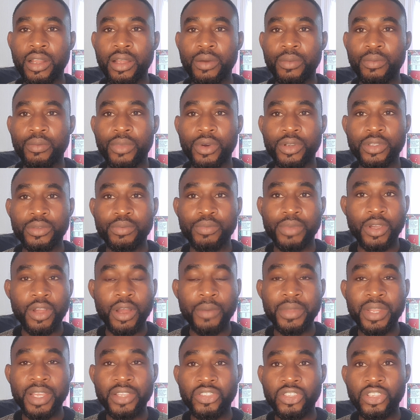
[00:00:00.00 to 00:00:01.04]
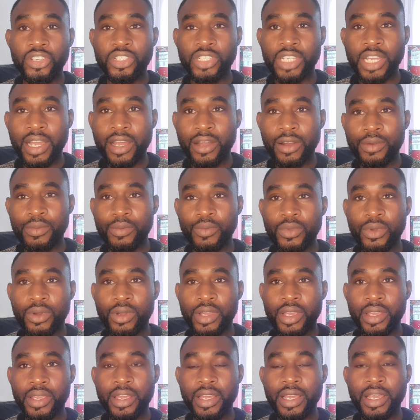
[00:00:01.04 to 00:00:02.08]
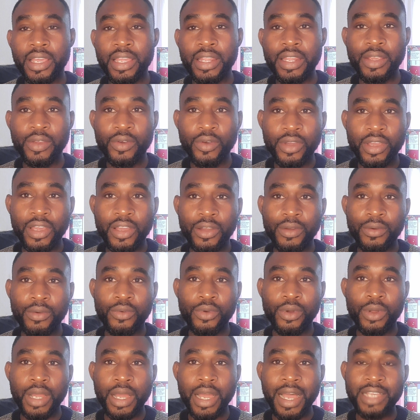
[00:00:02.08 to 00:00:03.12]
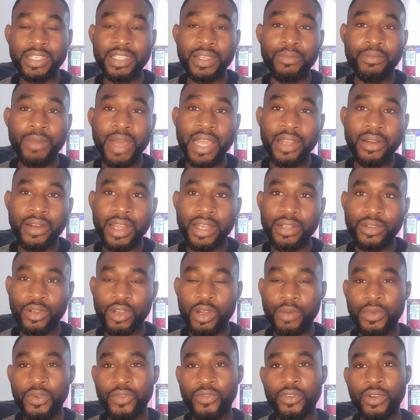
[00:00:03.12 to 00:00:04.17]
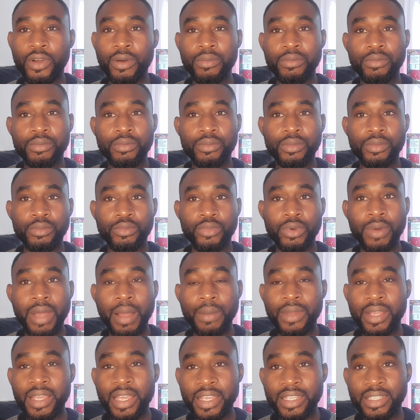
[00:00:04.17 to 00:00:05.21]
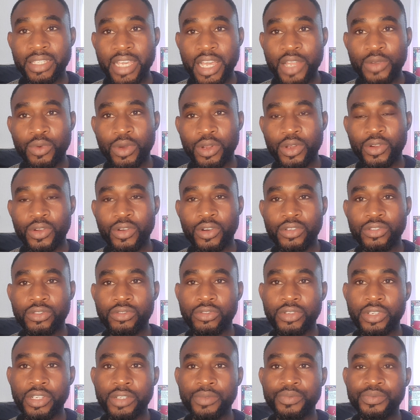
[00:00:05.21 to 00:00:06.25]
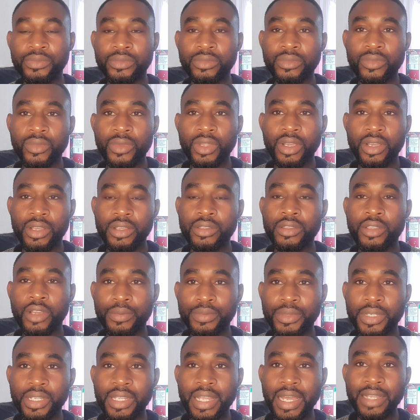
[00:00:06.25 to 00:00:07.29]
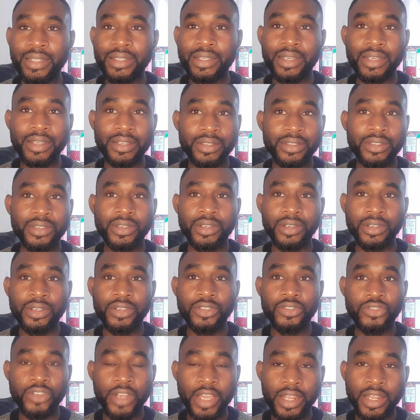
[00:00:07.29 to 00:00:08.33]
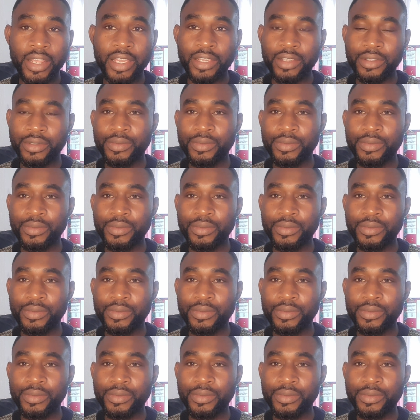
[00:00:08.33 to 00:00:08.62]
But becoming a teacher here in the UK as a migrant coming from probably a third world country is something that is draining.